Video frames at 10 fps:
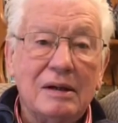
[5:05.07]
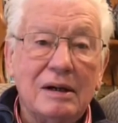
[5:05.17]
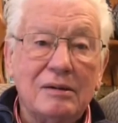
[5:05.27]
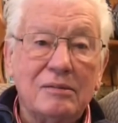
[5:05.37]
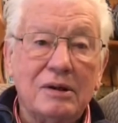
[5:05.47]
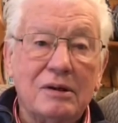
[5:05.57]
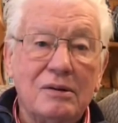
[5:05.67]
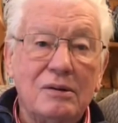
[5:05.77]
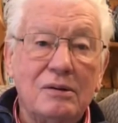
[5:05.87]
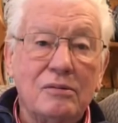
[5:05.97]
and we're
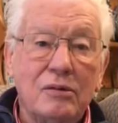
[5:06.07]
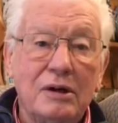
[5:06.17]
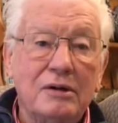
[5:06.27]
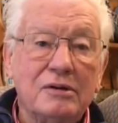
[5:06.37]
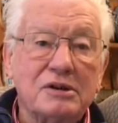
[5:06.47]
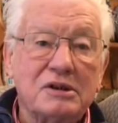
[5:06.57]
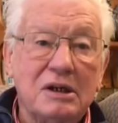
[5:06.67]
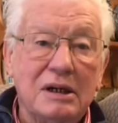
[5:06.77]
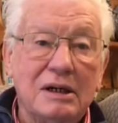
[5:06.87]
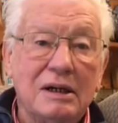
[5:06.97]
all runners
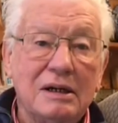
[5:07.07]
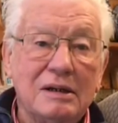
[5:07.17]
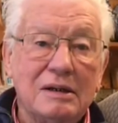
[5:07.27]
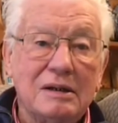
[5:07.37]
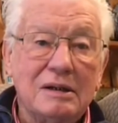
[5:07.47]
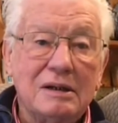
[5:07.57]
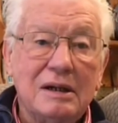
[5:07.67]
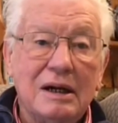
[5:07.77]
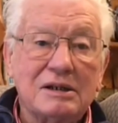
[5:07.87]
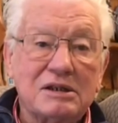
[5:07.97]
in it.
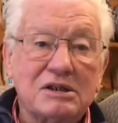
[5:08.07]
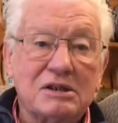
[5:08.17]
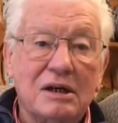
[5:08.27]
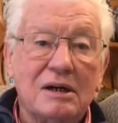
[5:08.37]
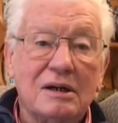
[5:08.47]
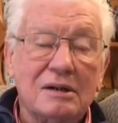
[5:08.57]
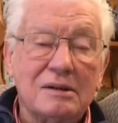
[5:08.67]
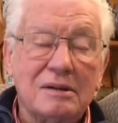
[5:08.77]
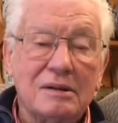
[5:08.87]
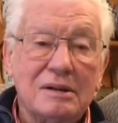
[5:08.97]
as a start,
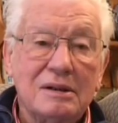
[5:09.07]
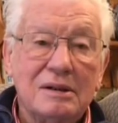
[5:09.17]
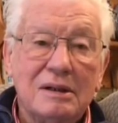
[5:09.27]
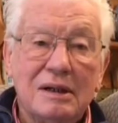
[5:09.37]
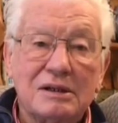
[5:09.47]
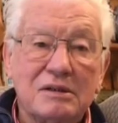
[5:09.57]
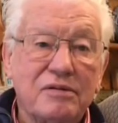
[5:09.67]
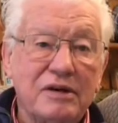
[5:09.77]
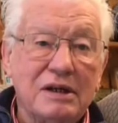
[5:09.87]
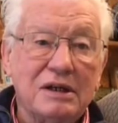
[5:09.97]
as a
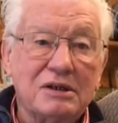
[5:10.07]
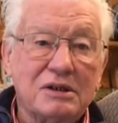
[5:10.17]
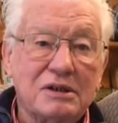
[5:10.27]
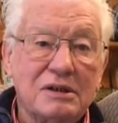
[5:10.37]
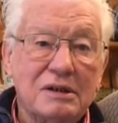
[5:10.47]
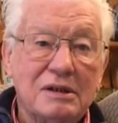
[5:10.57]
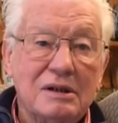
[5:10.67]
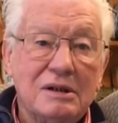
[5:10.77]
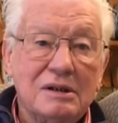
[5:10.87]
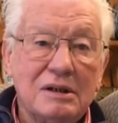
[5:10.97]
finish.
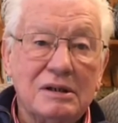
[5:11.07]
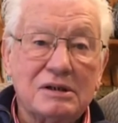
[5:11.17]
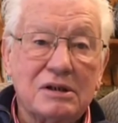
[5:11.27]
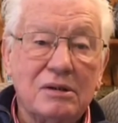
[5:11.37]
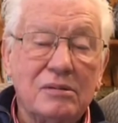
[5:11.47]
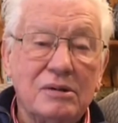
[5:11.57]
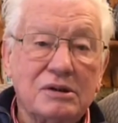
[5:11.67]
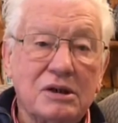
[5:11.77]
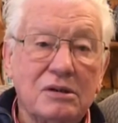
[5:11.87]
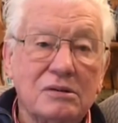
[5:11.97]
And so we're
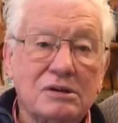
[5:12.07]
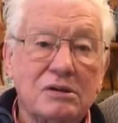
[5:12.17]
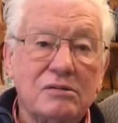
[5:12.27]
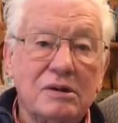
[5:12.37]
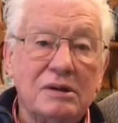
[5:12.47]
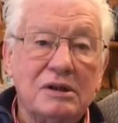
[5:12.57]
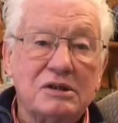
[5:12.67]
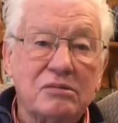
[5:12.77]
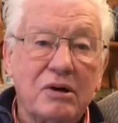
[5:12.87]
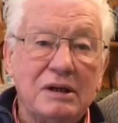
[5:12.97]
told to run
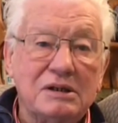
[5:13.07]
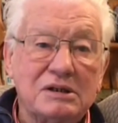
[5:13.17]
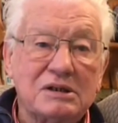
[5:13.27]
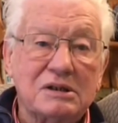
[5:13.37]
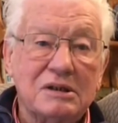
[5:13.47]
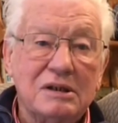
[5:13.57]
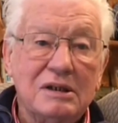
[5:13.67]
this race